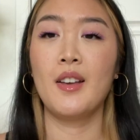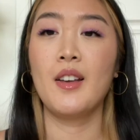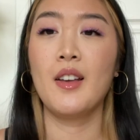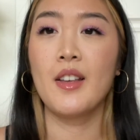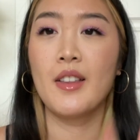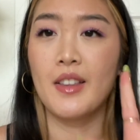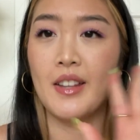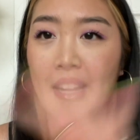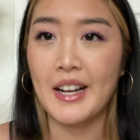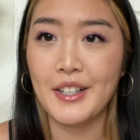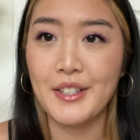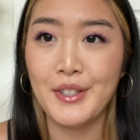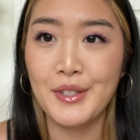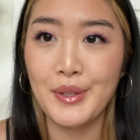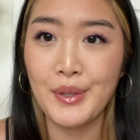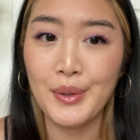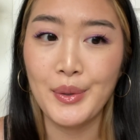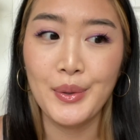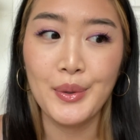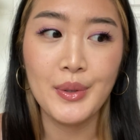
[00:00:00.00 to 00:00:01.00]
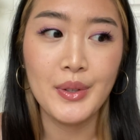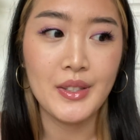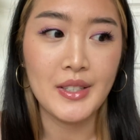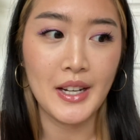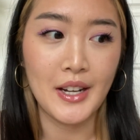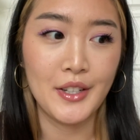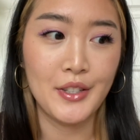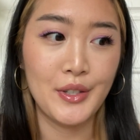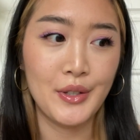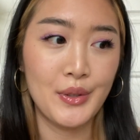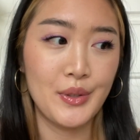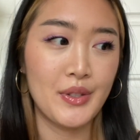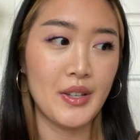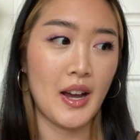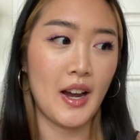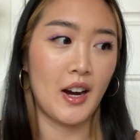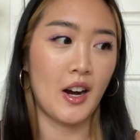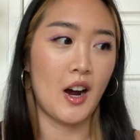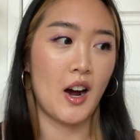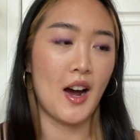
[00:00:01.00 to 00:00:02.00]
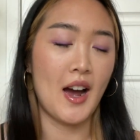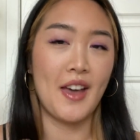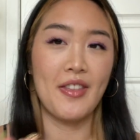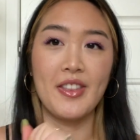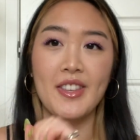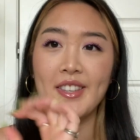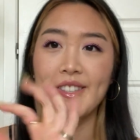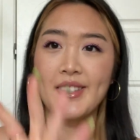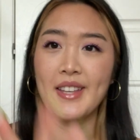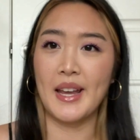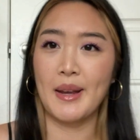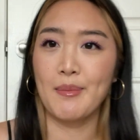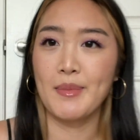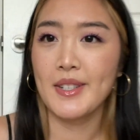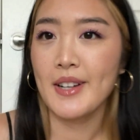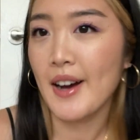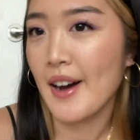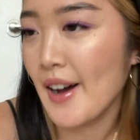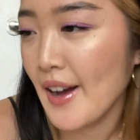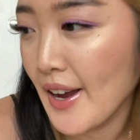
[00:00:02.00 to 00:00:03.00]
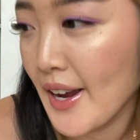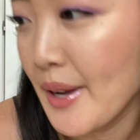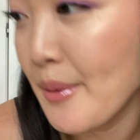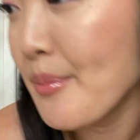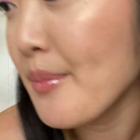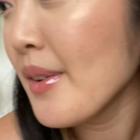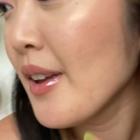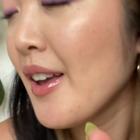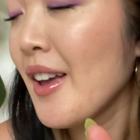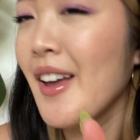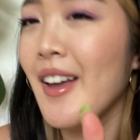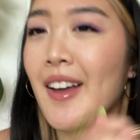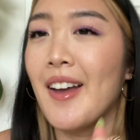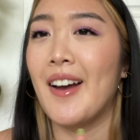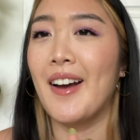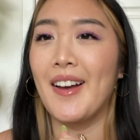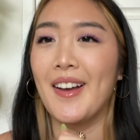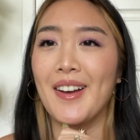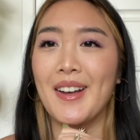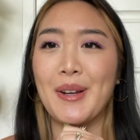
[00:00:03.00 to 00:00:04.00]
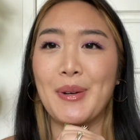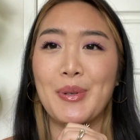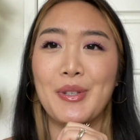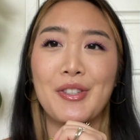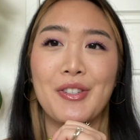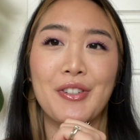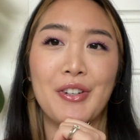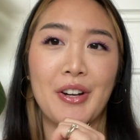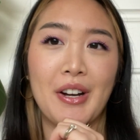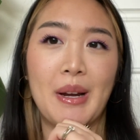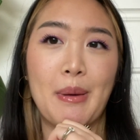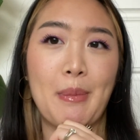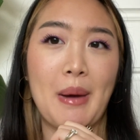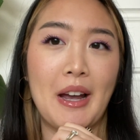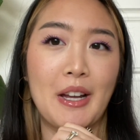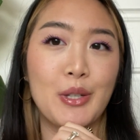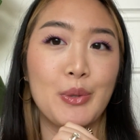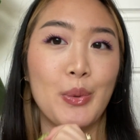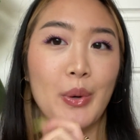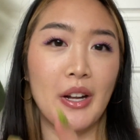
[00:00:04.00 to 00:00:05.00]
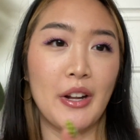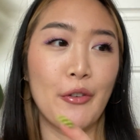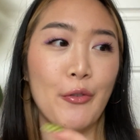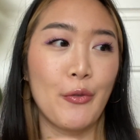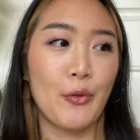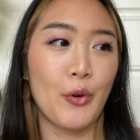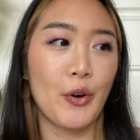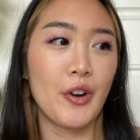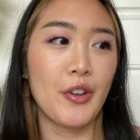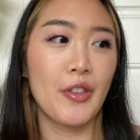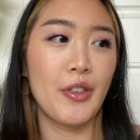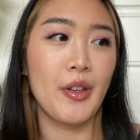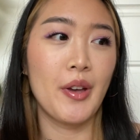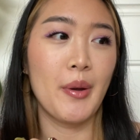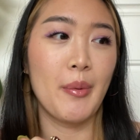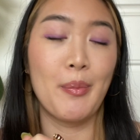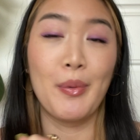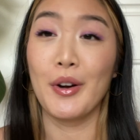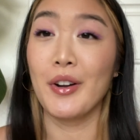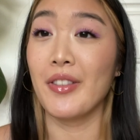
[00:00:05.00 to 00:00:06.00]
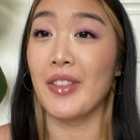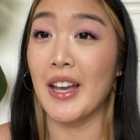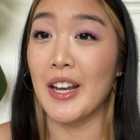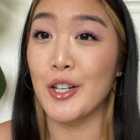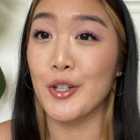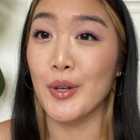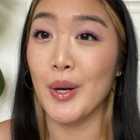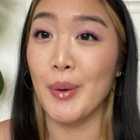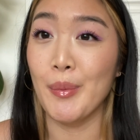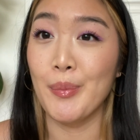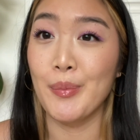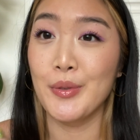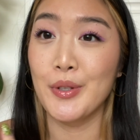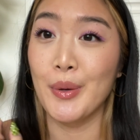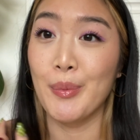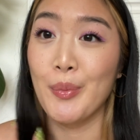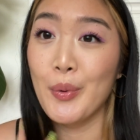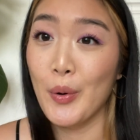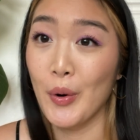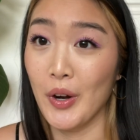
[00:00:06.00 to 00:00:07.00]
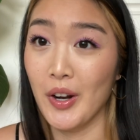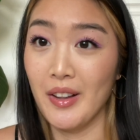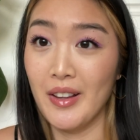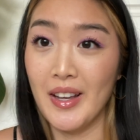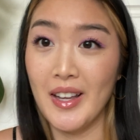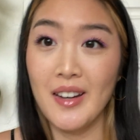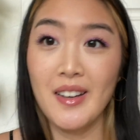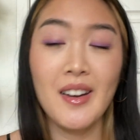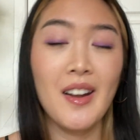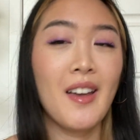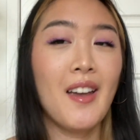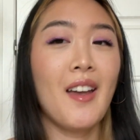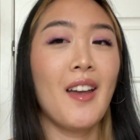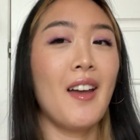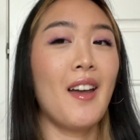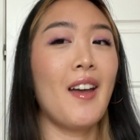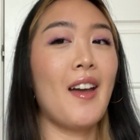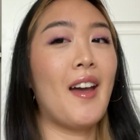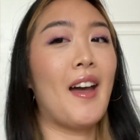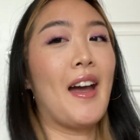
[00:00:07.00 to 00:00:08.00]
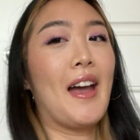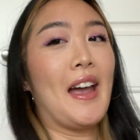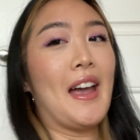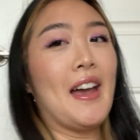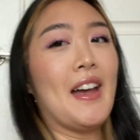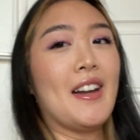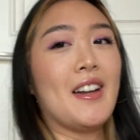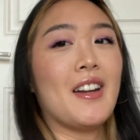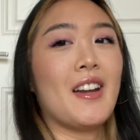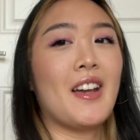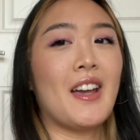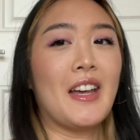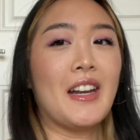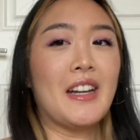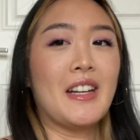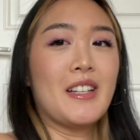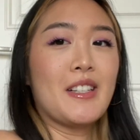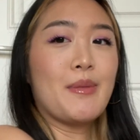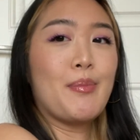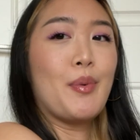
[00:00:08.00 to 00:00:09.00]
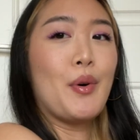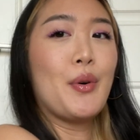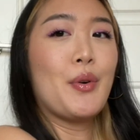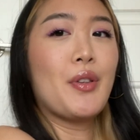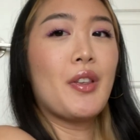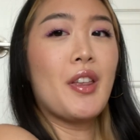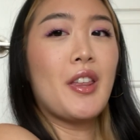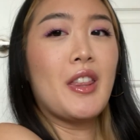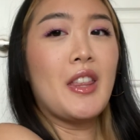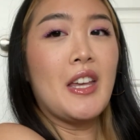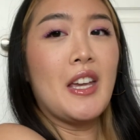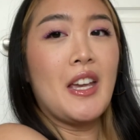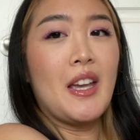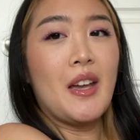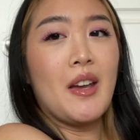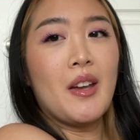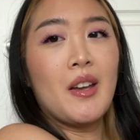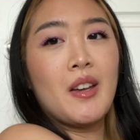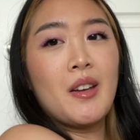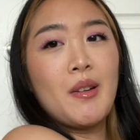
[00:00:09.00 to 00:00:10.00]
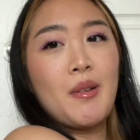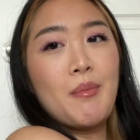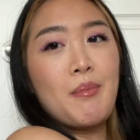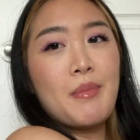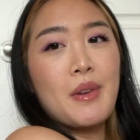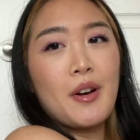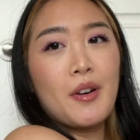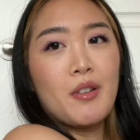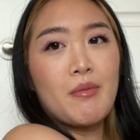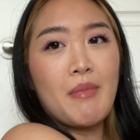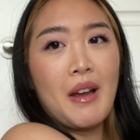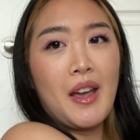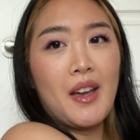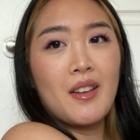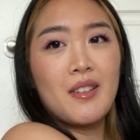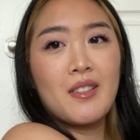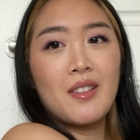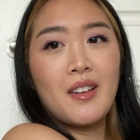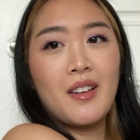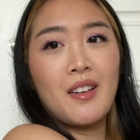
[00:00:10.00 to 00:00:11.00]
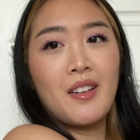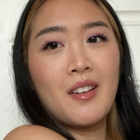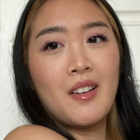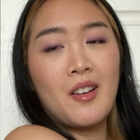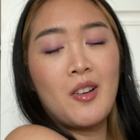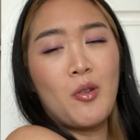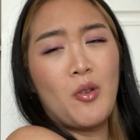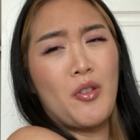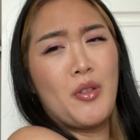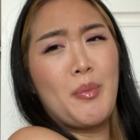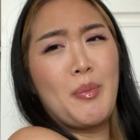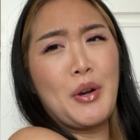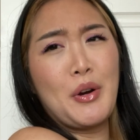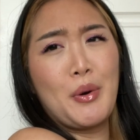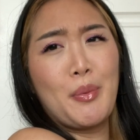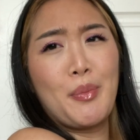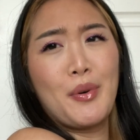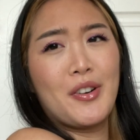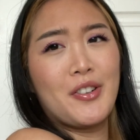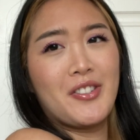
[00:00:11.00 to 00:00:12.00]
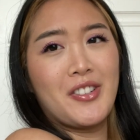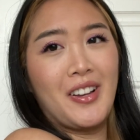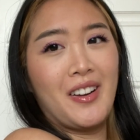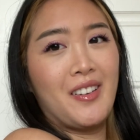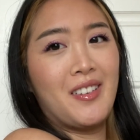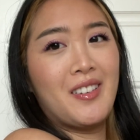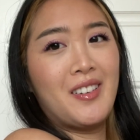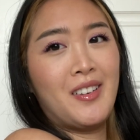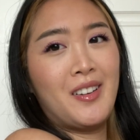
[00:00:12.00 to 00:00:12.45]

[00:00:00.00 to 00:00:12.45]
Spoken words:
The next two tattoos I got at the same time. It was during my 24th birthday trip to Portland, and it is both the mirror man, or the mirror person,